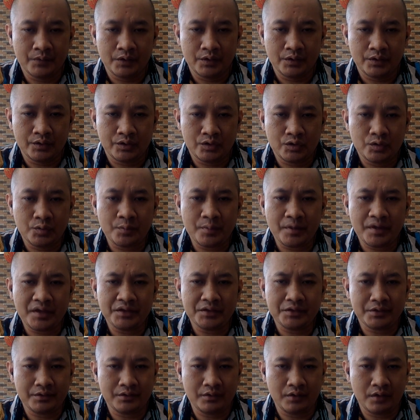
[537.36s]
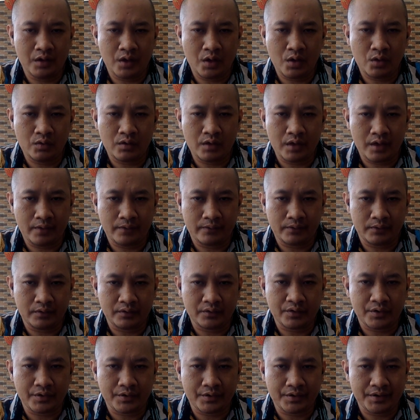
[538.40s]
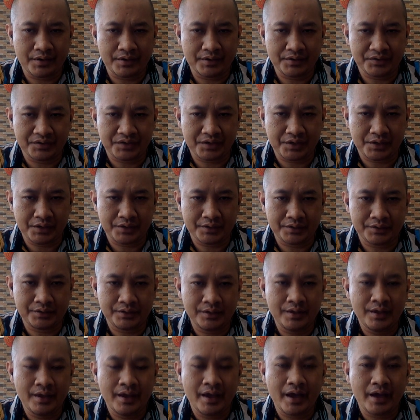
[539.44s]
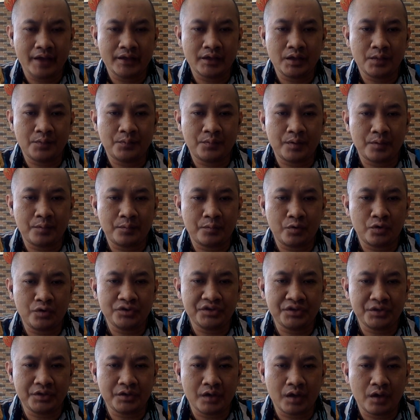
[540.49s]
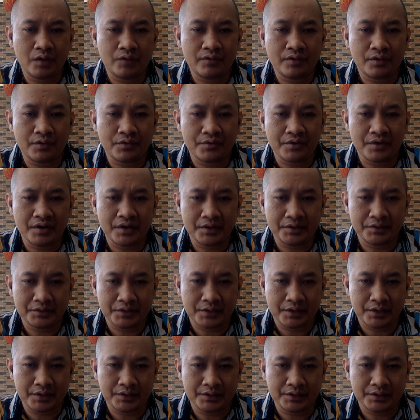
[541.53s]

to maintain low-level current assets and the proportion of current assets